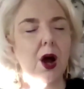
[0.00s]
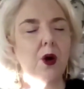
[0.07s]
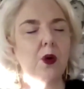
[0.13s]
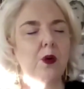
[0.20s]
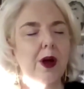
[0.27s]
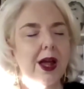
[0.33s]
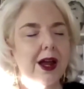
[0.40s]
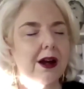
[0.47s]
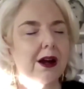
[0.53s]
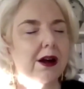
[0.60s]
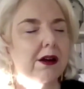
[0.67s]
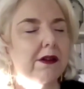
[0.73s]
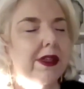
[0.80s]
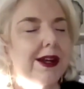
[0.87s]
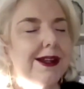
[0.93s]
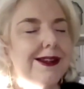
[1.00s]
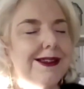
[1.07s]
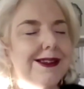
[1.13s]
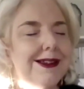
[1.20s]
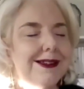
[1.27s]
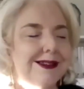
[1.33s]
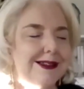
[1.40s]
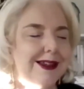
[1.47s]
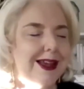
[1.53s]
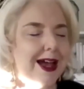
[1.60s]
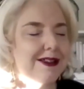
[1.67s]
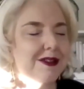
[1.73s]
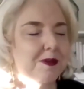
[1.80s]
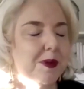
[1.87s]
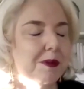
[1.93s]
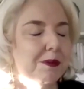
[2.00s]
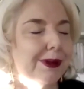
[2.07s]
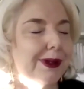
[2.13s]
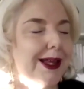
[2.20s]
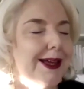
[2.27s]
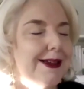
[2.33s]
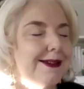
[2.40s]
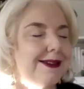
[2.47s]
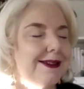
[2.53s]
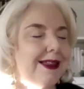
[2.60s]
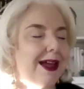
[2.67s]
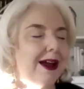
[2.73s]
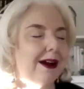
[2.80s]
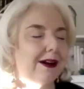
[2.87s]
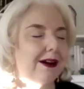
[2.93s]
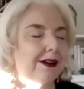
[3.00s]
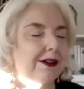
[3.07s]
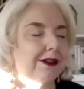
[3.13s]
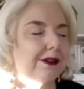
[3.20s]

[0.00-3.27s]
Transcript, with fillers: aware that a disc has been placed there.